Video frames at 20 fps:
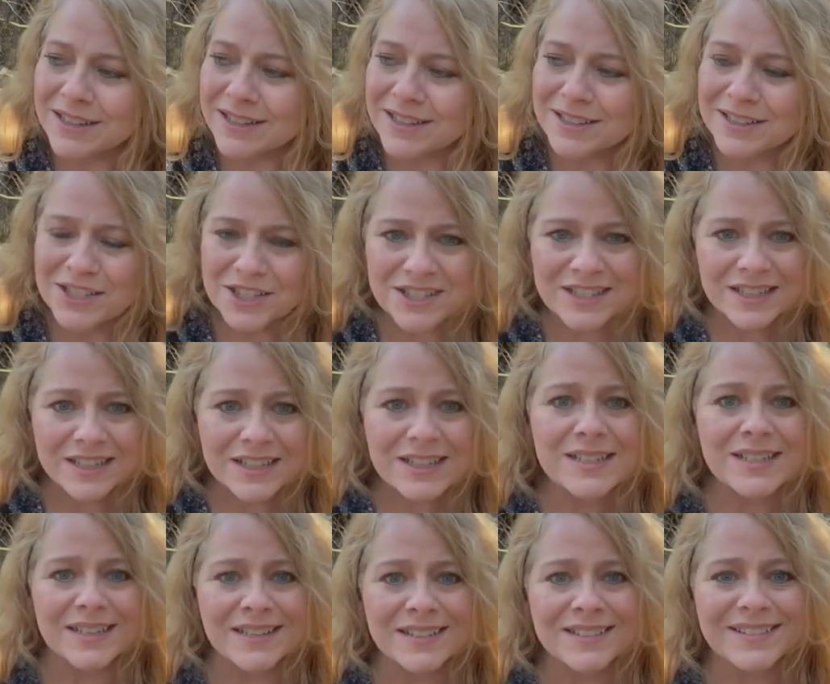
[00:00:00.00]
just
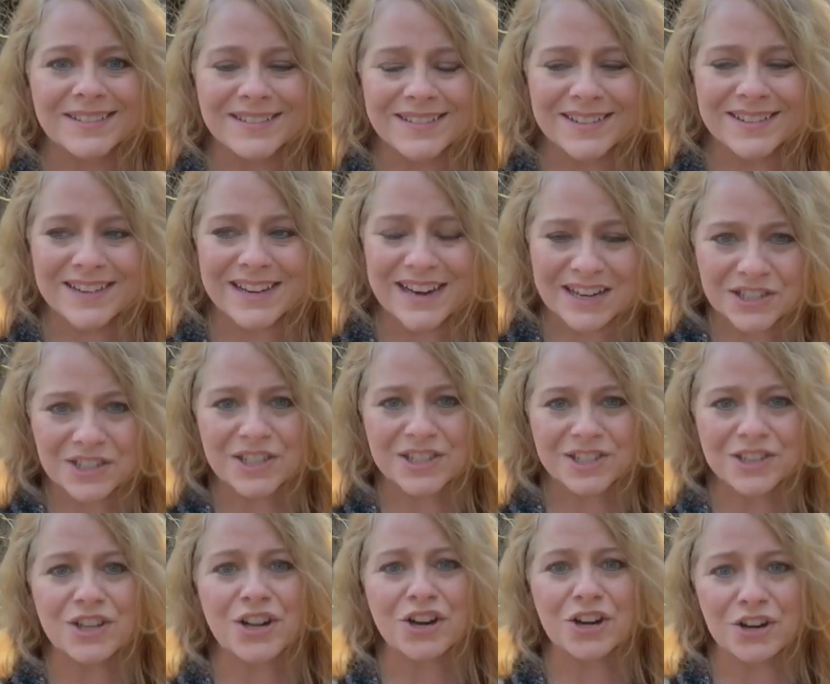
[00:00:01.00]
listen and
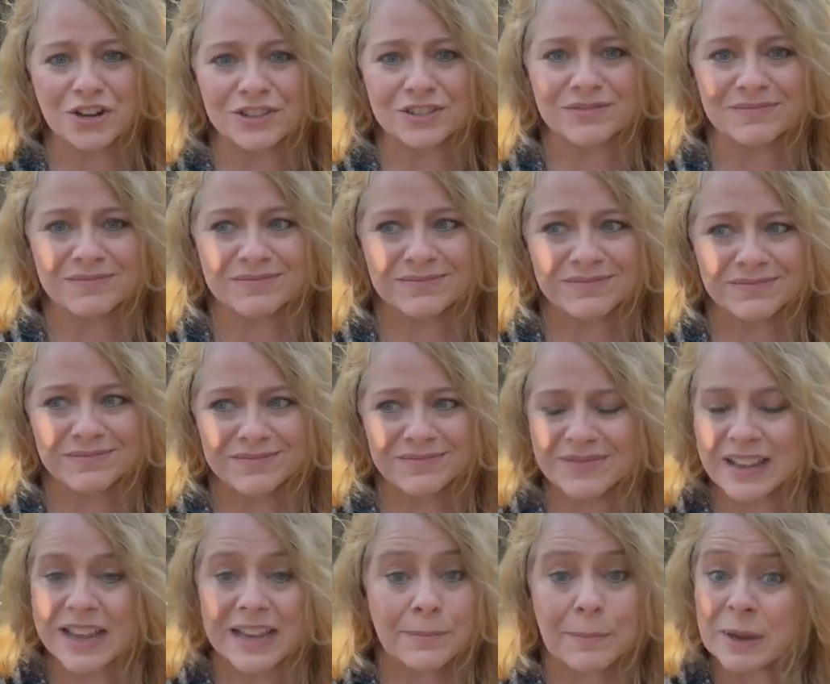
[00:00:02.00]
just learn.
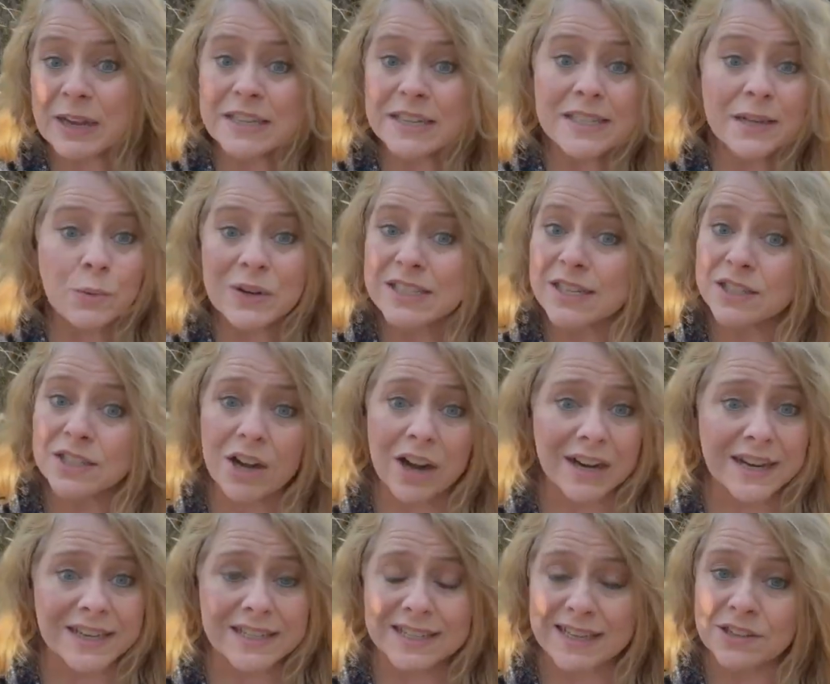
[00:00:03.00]
Because he wasn't
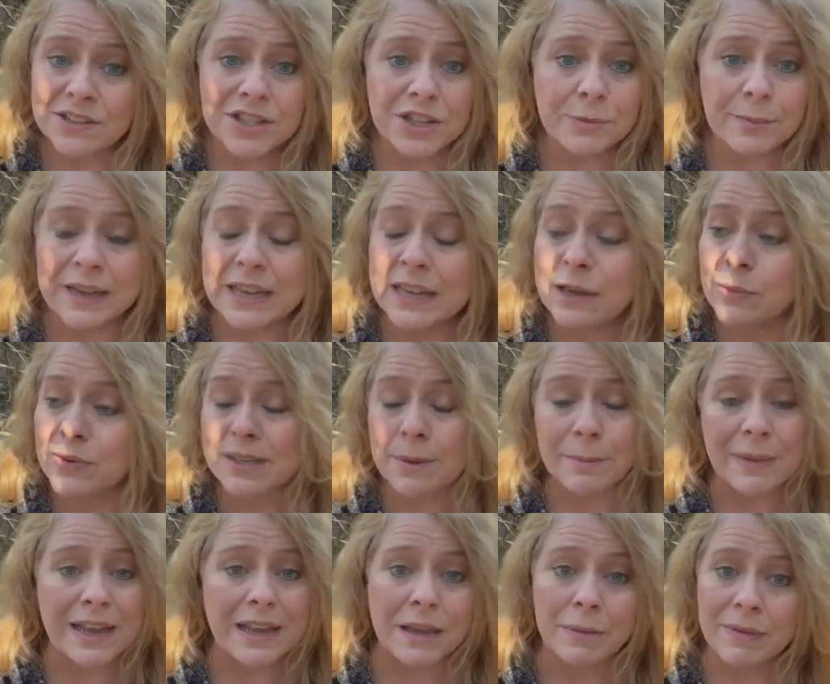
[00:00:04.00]
talking down to me. He wasn't
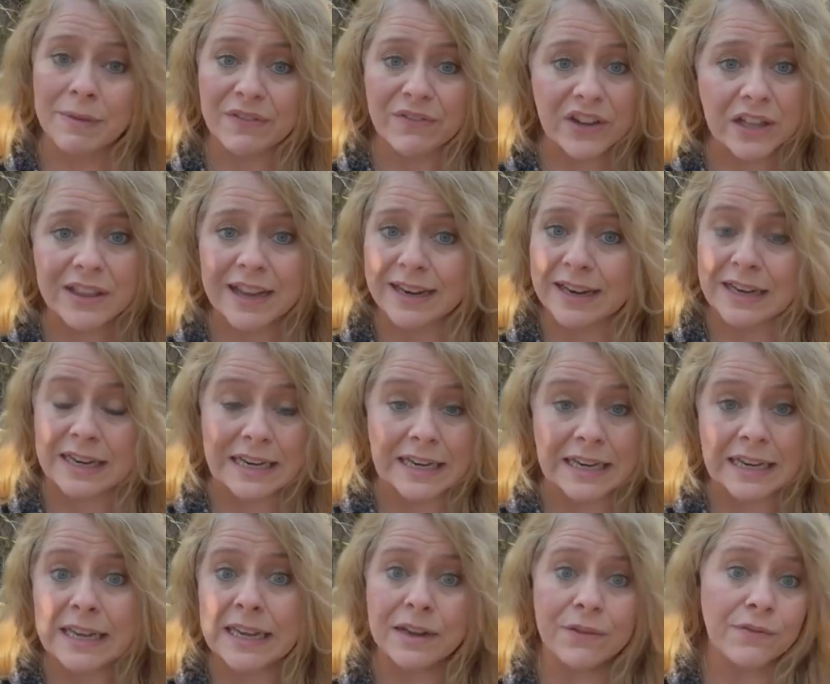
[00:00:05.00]
making me feel like an
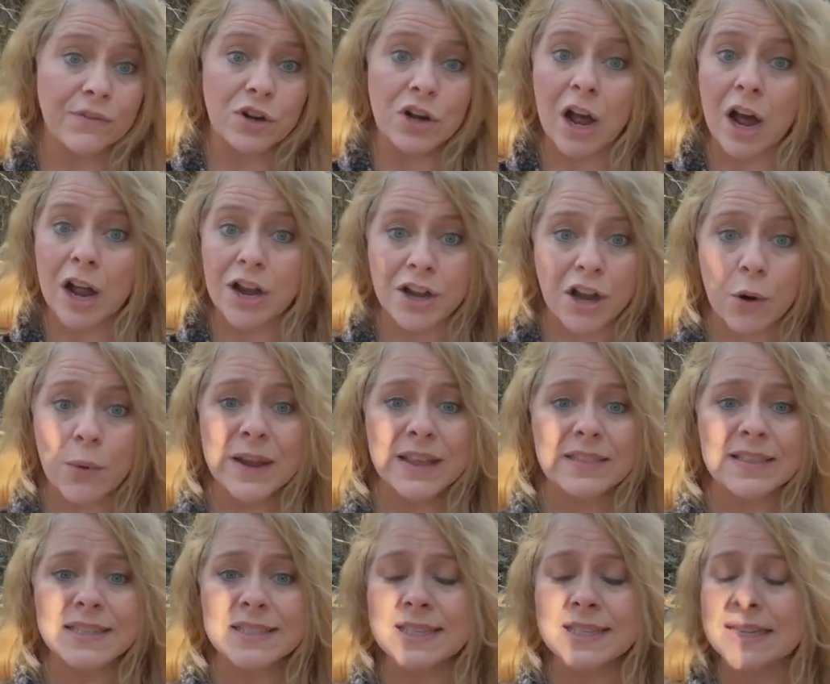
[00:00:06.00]
idiot for not
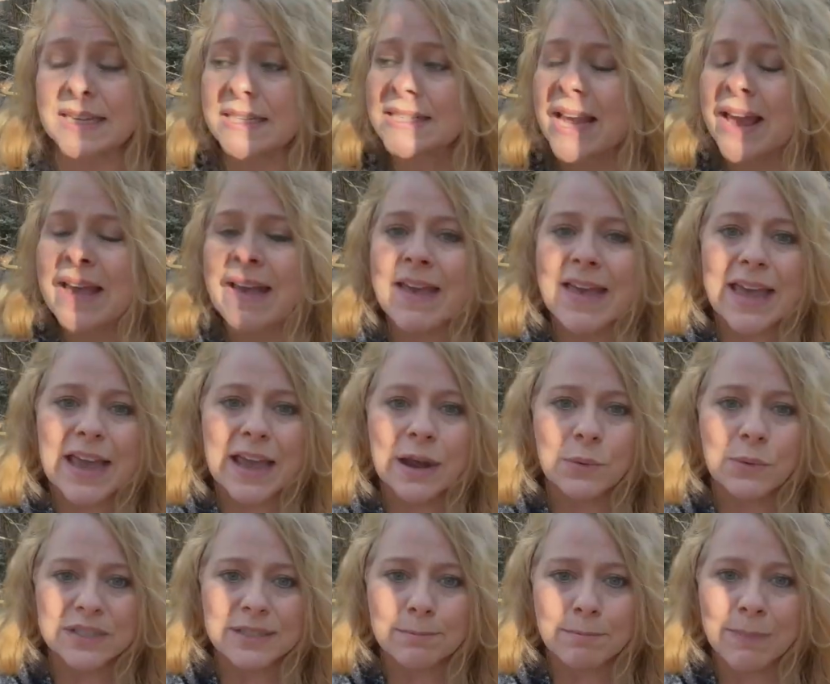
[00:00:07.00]
knowing these things. It
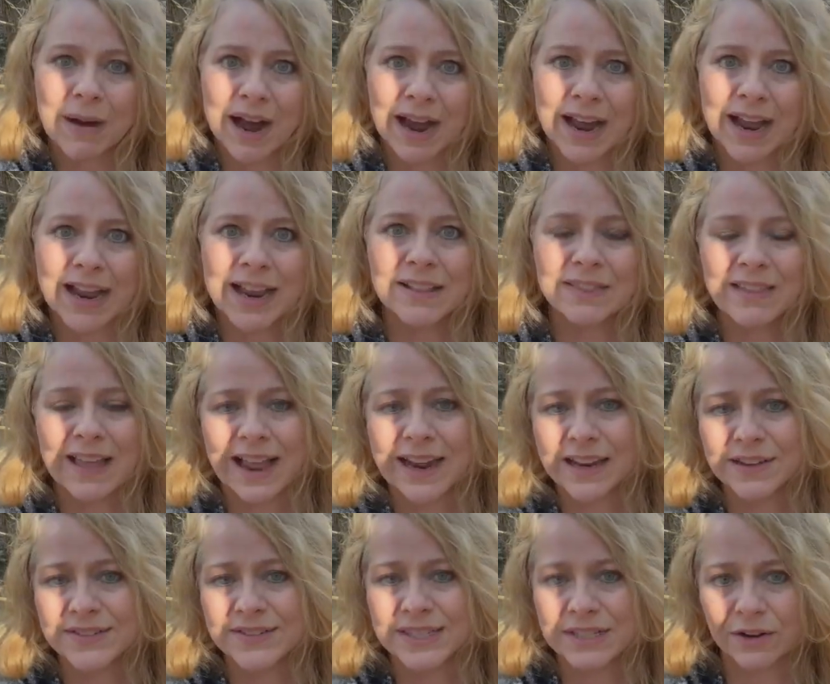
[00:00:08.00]
was my
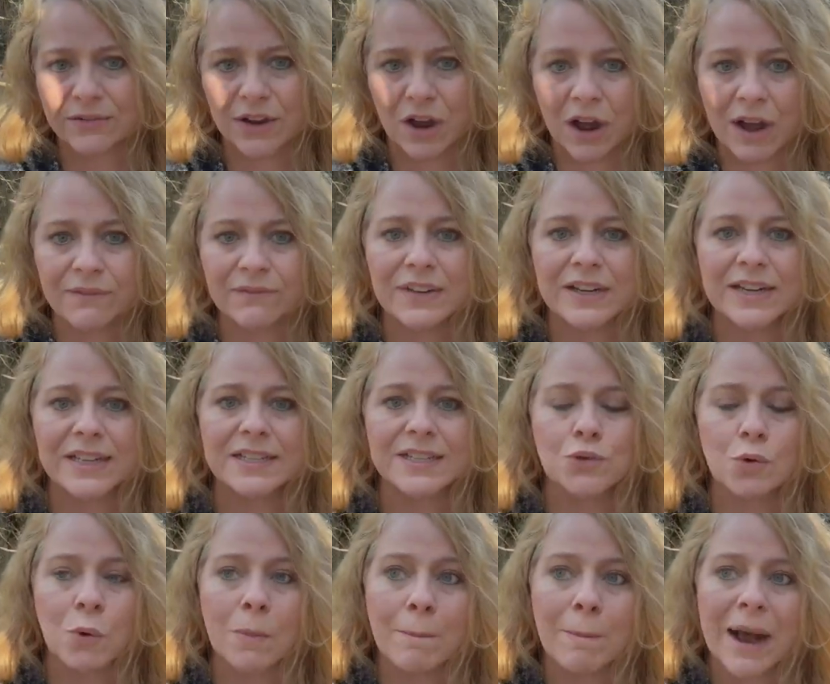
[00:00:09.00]
lack of self-confidence
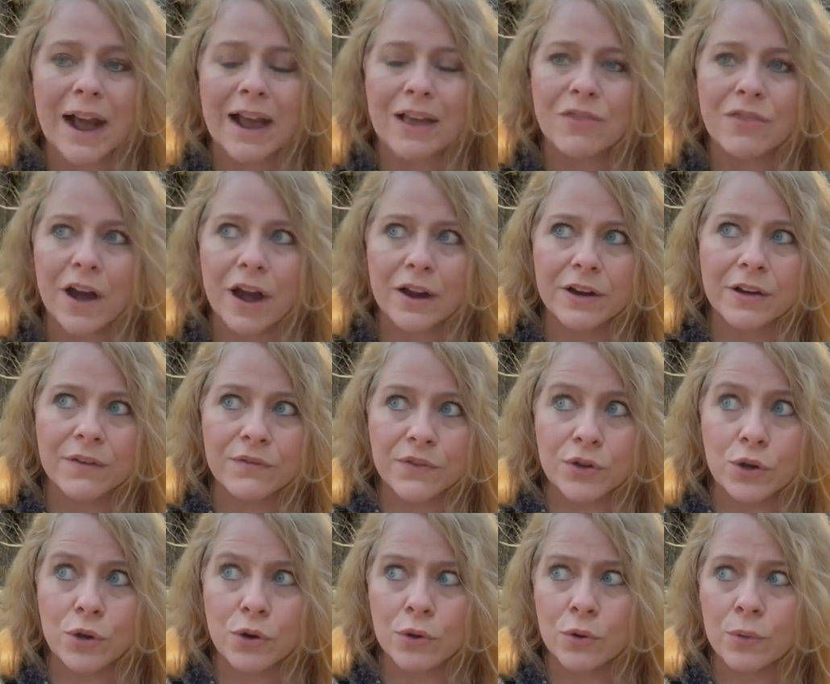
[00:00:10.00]
or my thought of,
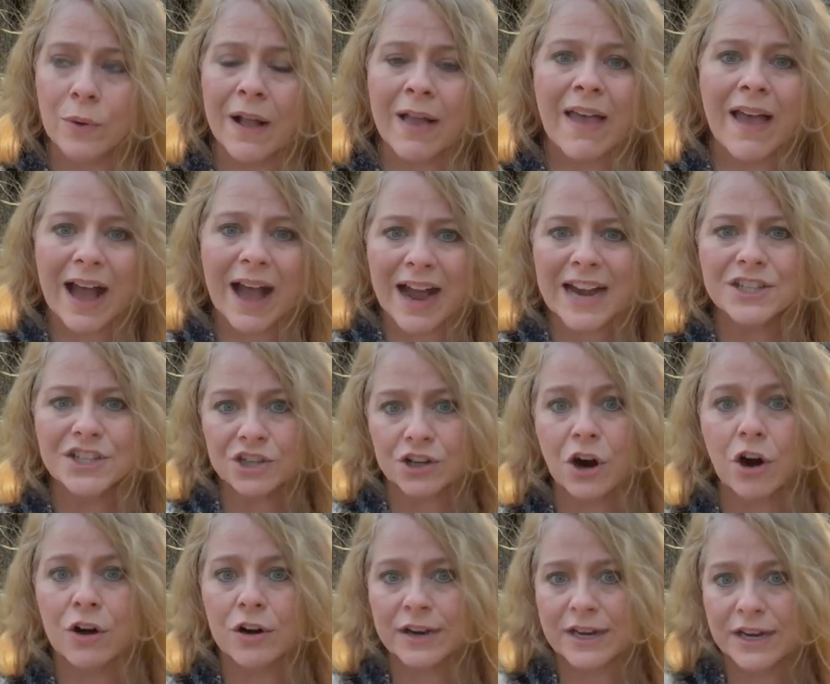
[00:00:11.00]
ooh, I
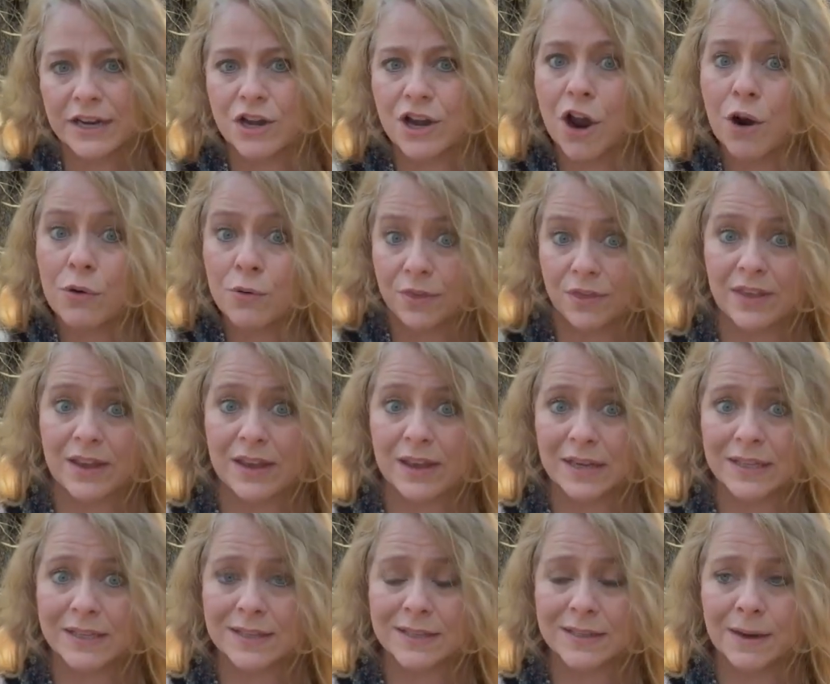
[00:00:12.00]
should already know
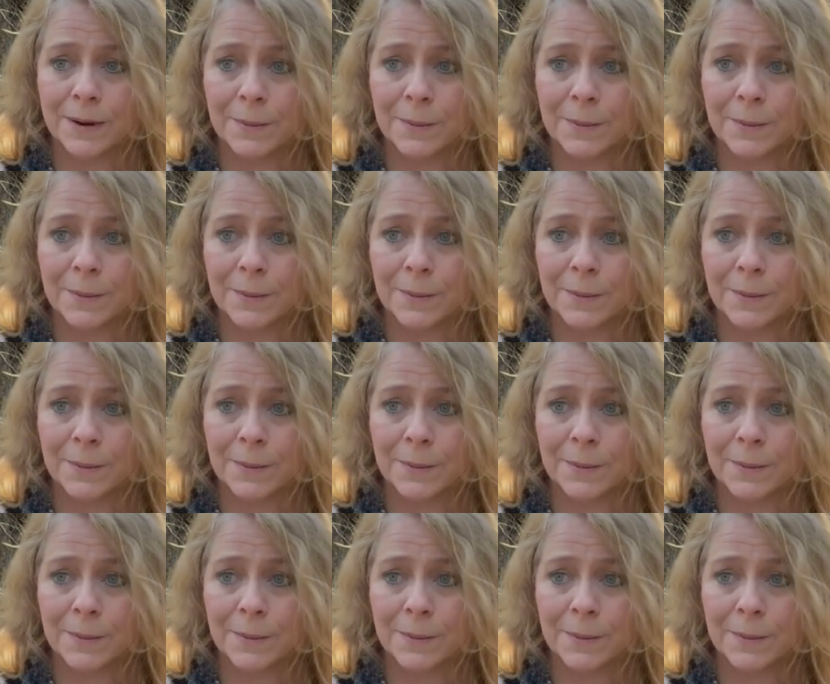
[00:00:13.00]
this,